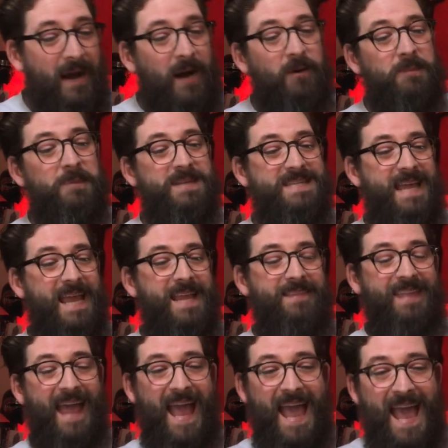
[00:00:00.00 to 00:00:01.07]
I would be saying
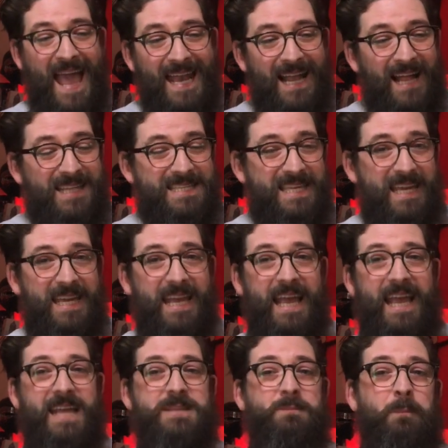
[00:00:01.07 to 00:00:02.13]
the NLT
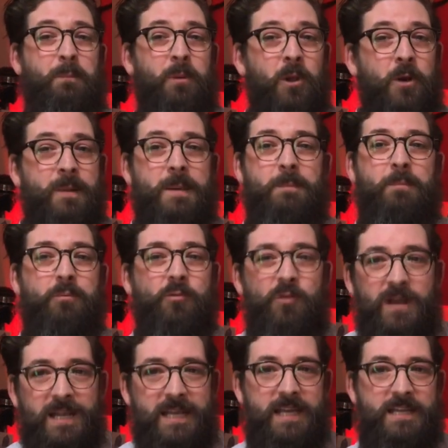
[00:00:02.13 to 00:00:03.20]
is blooming
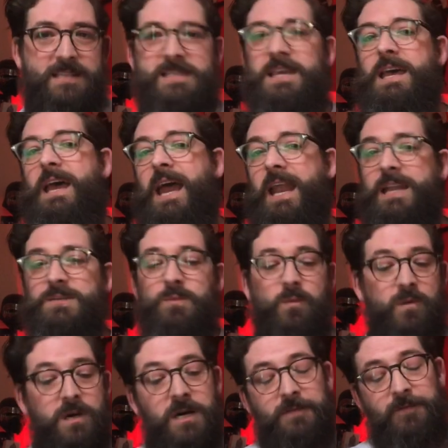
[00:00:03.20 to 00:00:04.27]
brilliant and is
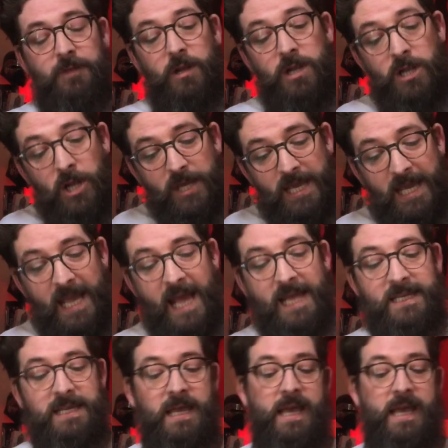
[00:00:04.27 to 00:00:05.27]
worth looking at.